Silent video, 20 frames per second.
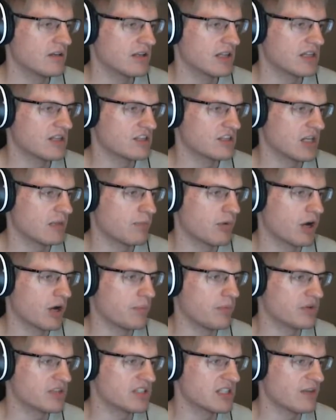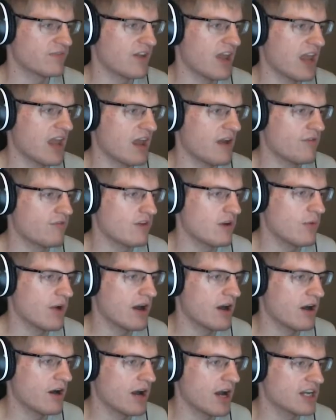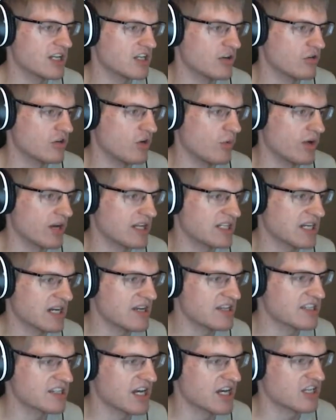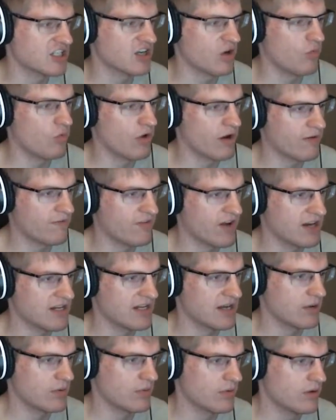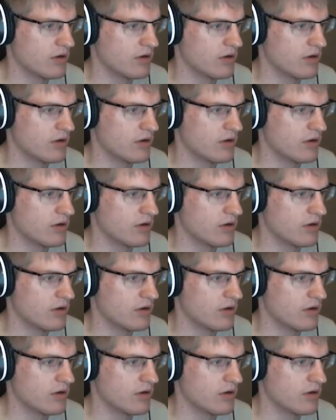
There's, like, purple stuff everywhere. I don't know what it does, and I don't want to find out.